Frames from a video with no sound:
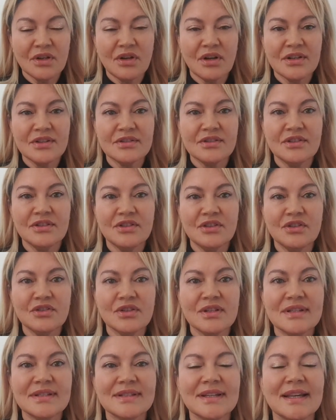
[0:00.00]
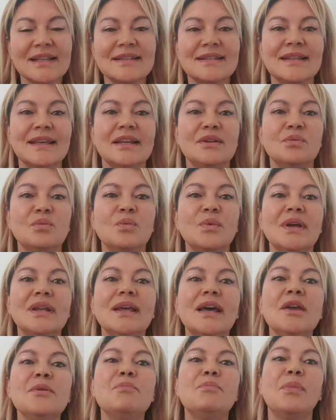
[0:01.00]
Constitution states that
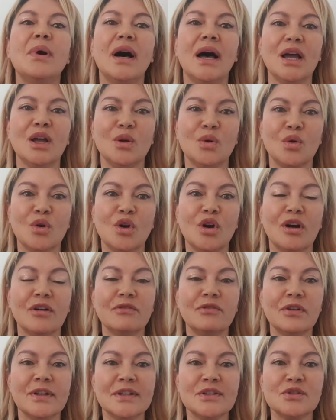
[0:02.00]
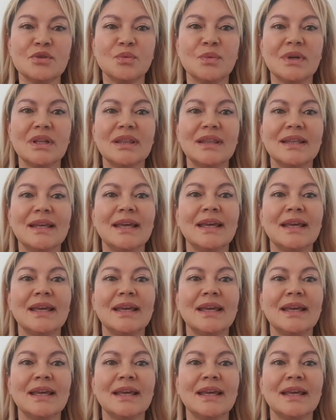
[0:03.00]
when a bylaw conflicts with